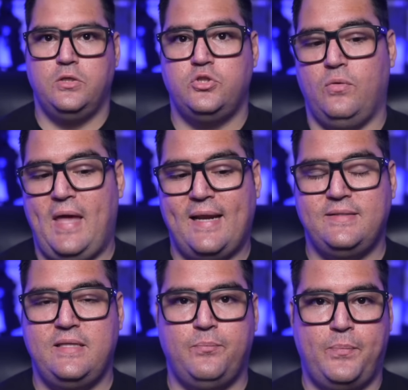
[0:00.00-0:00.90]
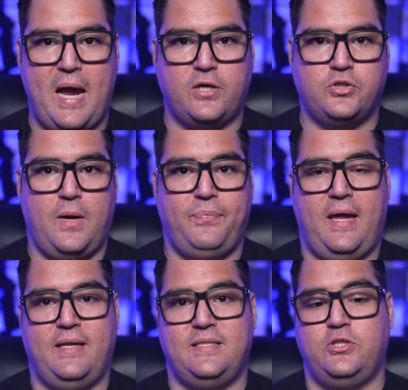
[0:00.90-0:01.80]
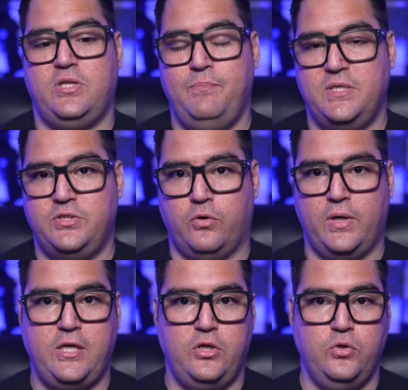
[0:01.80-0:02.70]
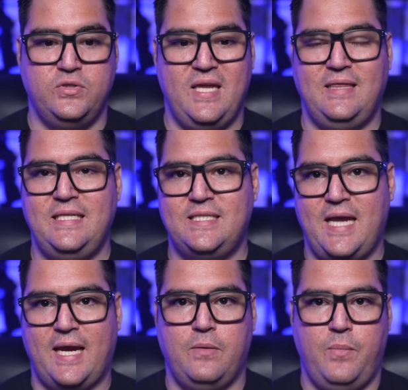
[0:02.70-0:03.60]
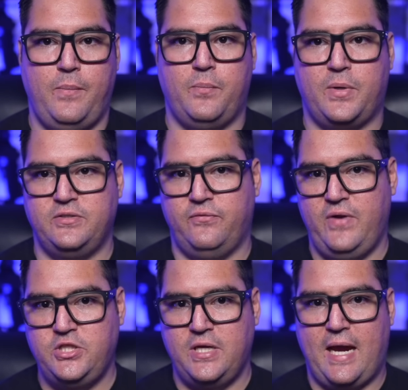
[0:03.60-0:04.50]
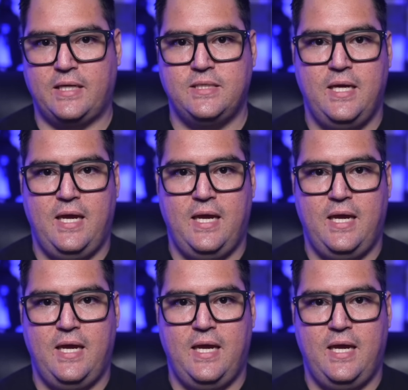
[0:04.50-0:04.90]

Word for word: So, that is the backdrop that essentially Missouri used in the Second Amendment Preservation Act.